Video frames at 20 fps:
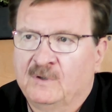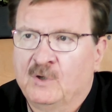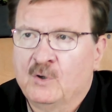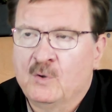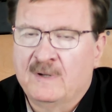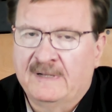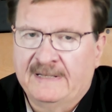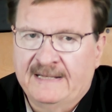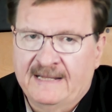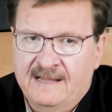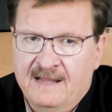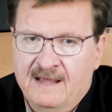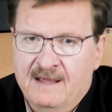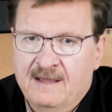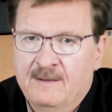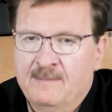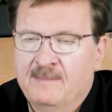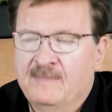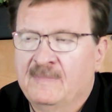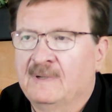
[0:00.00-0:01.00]
Googling
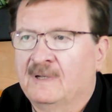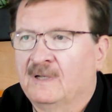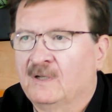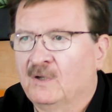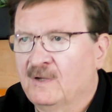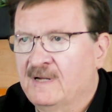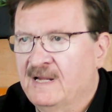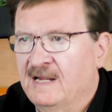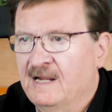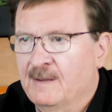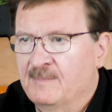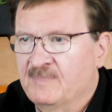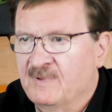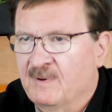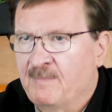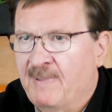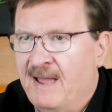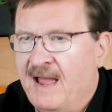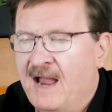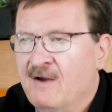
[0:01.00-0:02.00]
them, looking up their
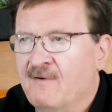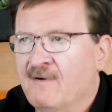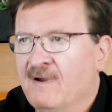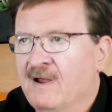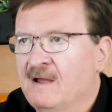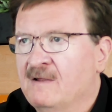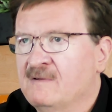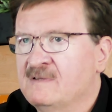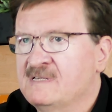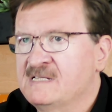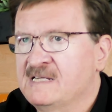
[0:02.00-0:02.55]
background,